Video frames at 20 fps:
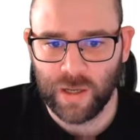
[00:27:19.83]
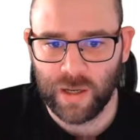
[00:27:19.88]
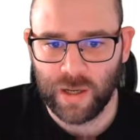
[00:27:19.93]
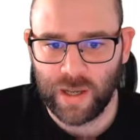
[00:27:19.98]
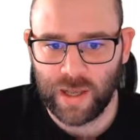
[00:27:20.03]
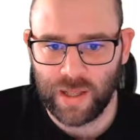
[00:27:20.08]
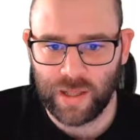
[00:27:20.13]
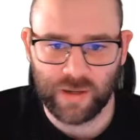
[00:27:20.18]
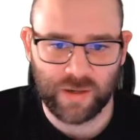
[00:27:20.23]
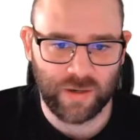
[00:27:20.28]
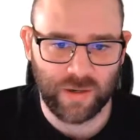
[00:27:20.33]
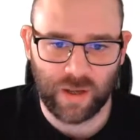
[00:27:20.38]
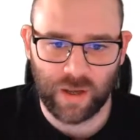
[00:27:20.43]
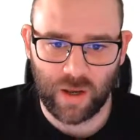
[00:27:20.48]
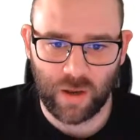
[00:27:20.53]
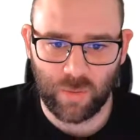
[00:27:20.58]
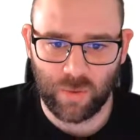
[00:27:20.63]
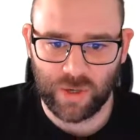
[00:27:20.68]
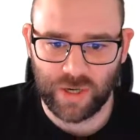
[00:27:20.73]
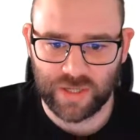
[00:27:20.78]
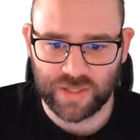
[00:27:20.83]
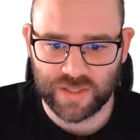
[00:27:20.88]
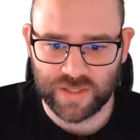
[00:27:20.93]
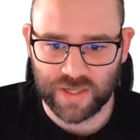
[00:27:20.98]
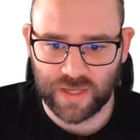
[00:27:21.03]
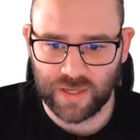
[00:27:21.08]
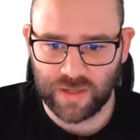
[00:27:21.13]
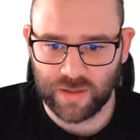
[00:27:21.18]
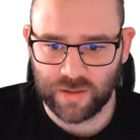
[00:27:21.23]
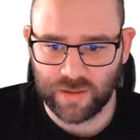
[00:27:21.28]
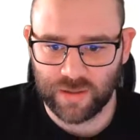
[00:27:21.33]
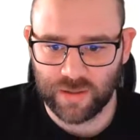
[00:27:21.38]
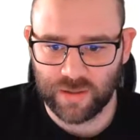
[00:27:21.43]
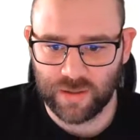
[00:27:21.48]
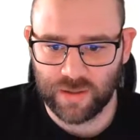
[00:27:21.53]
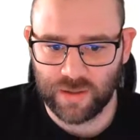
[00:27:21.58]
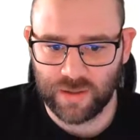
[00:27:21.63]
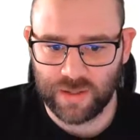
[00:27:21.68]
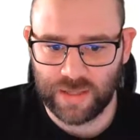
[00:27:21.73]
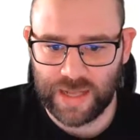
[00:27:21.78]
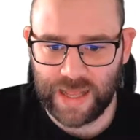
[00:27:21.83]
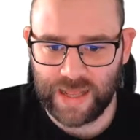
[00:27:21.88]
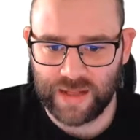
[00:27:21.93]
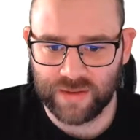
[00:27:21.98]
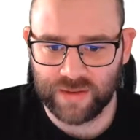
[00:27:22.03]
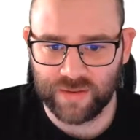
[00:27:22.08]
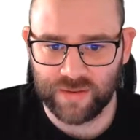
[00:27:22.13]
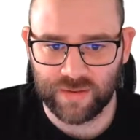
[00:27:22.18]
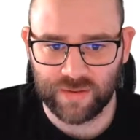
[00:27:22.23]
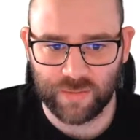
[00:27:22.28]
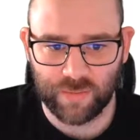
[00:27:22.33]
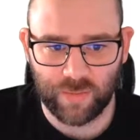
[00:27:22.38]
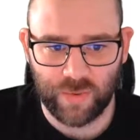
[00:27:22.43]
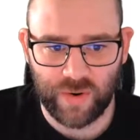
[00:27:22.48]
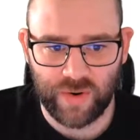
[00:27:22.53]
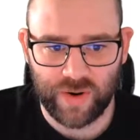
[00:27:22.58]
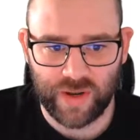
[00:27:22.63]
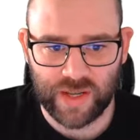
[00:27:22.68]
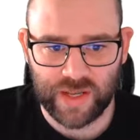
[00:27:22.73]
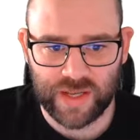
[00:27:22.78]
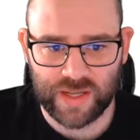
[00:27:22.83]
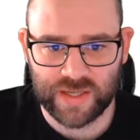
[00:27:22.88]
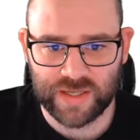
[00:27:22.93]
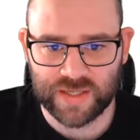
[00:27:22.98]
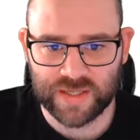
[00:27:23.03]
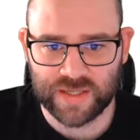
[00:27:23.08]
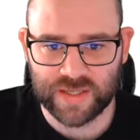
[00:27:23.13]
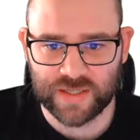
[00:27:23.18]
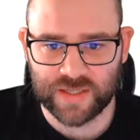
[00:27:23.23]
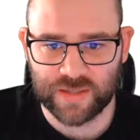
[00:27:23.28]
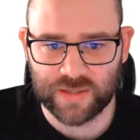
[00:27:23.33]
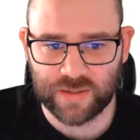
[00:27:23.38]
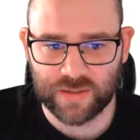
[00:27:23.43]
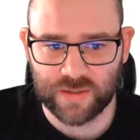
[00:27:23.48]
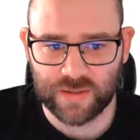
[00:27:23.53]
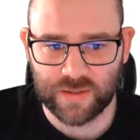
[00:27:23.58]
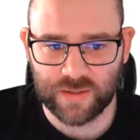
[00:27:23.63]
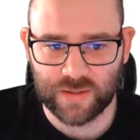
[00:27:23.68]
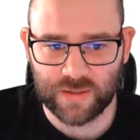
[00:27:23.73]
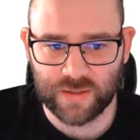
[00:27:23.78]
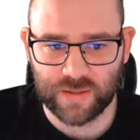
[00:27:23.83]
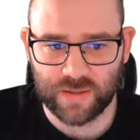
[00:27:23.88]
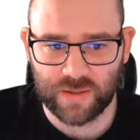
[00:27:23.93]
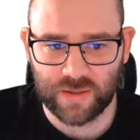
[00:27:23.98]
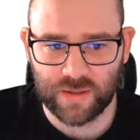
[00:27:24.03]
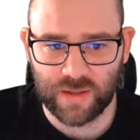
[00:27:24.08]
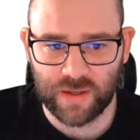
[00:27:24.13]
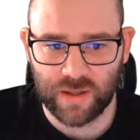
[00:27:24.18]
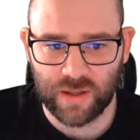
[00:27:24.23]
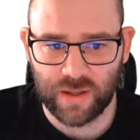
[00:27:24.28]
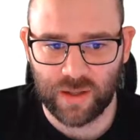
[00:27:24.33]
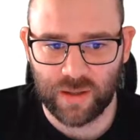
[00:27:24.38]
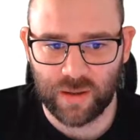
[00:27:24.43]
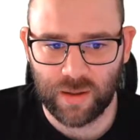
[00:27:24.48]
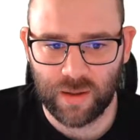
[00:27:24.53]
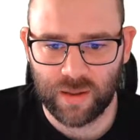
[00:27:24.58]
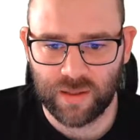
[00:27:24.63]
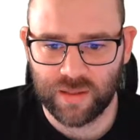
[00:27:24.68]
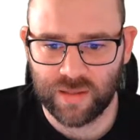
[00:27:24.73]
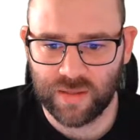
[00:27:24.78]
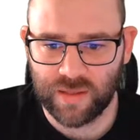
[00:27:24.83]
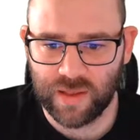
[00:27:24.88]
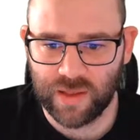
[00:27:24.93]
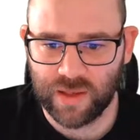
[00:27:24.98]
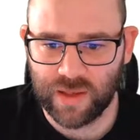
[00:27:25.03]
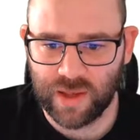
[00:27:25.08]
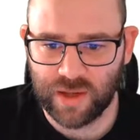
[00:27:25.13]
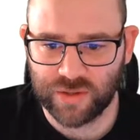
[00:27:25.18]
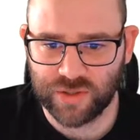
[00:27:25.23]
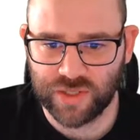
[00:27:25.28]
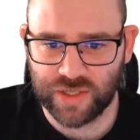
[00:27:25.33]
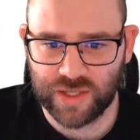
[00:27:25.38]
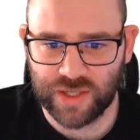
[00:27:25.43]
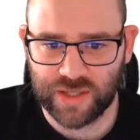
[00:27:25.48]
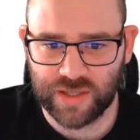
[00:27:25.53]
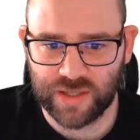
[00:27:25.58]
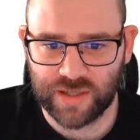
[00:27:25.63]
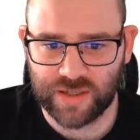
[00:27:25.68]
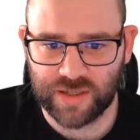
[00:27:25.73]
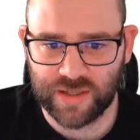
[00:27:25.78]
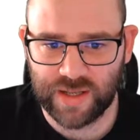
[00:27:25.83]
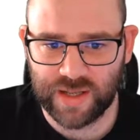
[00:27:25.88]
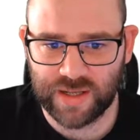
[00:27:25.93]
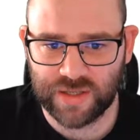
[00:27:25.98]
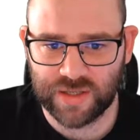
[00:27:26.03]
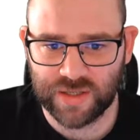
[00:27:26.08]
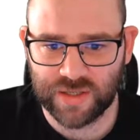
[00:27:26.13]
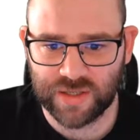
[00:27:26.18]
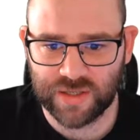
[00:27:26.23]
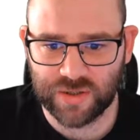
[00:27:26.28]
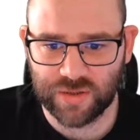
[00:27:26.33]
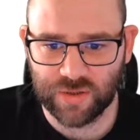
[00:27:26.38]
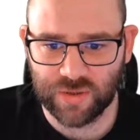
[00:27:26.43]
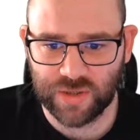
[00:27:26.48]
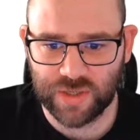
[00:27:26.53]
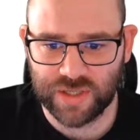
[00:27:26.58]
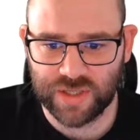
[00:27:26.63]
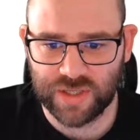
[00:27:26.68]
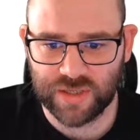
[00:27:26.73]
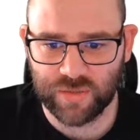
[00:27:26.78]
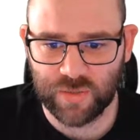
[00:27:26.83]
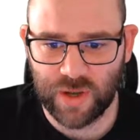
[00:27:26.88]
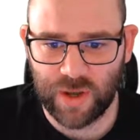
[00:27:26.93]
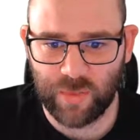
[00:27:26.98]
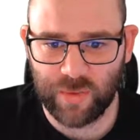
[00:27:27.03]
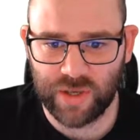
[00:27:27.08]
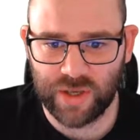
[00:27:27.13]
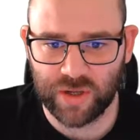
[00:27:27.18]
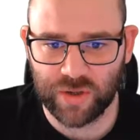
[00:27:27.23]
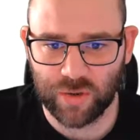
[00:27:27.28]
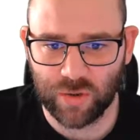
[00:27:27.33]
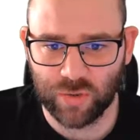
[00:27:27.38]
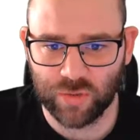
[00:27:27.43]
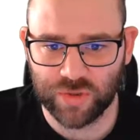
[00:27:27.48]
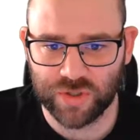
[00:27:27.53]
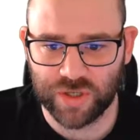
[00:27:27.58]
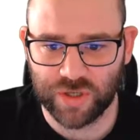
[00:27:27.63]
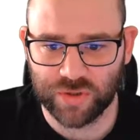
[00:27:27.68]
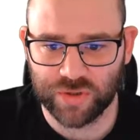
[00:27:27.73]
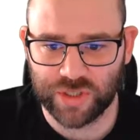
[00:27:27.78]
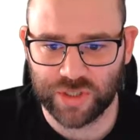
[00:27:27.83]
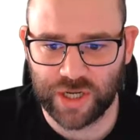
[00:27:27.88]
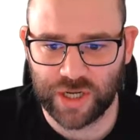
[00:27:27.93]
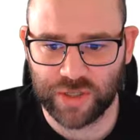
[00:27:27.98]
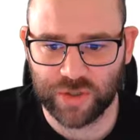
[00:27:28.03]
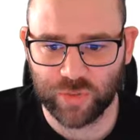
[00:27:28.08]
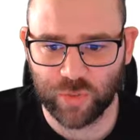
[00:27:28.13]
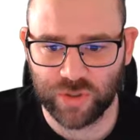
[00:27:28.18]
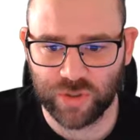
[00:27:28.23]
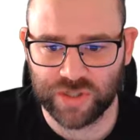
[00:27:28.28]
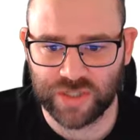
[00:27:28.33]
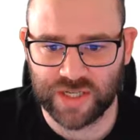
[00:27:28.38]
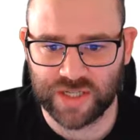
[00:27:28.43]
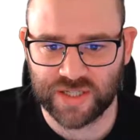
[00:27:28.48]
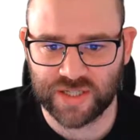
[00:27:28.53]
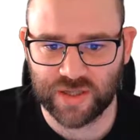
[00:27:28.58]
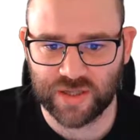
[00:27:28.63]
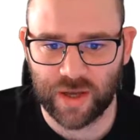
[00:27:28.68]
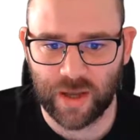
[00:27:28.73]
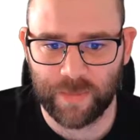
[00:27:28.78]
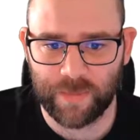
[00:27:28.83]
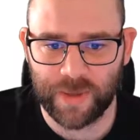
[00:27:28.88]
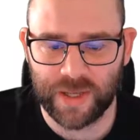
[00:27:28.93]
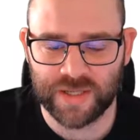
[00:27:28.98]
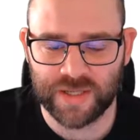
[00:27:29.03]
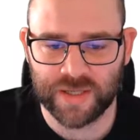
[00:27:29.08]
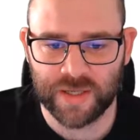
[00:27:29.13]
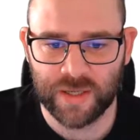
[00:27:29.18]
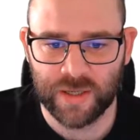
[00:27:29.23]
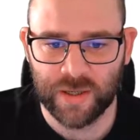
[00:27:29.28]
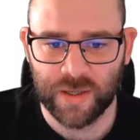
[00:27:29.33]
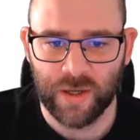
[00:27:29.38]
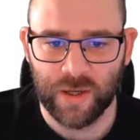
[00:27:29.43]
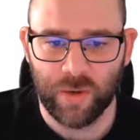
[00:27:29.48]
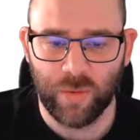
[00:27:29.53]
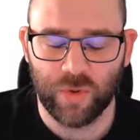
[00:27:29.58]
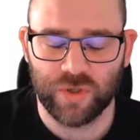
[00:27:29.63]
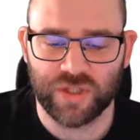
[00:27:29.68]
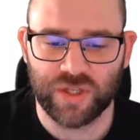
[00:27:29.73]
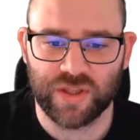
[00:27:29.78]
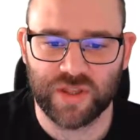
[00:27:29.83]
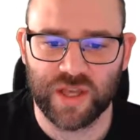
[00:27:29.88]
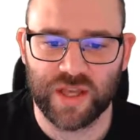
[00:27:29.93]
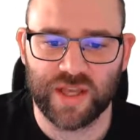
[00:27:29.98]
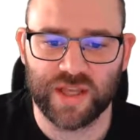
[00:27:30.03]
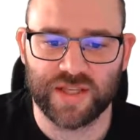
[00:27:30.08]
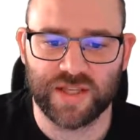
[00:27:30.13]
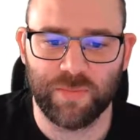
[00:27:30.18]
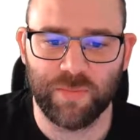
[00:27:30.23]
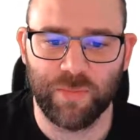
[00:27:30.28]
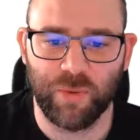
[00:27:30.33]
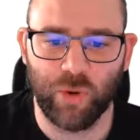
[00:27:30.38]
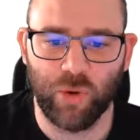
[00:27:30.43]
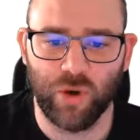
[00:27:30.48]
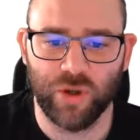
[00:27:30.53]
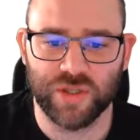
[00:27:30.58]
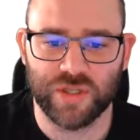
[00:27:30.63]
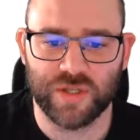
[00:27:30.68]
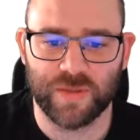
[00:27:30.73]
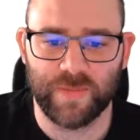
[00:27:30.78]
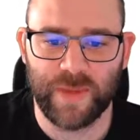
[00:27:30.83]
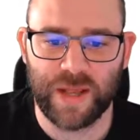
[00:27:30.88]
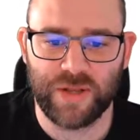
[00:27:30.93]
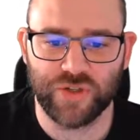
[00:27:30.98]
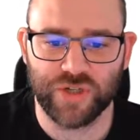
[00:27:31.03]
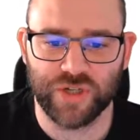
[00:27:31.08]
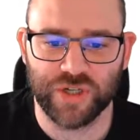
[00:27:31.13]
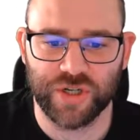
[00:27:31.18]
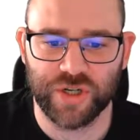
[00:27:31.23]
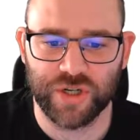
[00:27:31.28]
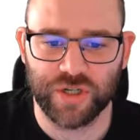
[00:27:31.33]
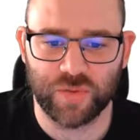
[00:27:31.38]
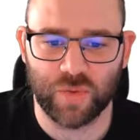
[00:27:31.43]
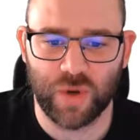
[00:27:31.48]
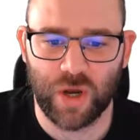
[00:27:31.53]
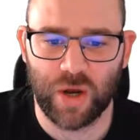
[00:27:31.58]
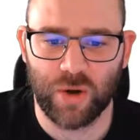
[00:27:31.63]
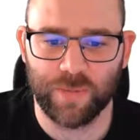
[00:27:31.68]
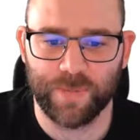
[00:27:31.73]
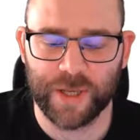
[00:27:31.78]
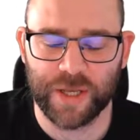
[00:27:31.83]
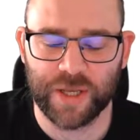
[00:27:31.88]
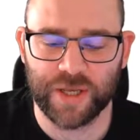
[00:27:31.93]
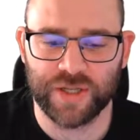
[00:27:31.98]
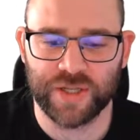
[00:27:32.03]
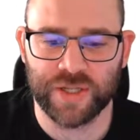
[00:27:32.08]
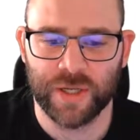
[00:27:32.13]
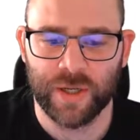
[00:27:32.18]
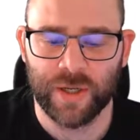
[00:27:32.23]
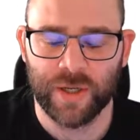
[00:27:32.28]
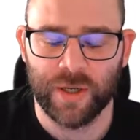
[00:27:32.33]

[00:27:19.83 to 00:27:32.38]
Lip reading: And I want it to land where it is. I think actually the data store, this is where we can also change what disk type is, which I think is important to mention as well, because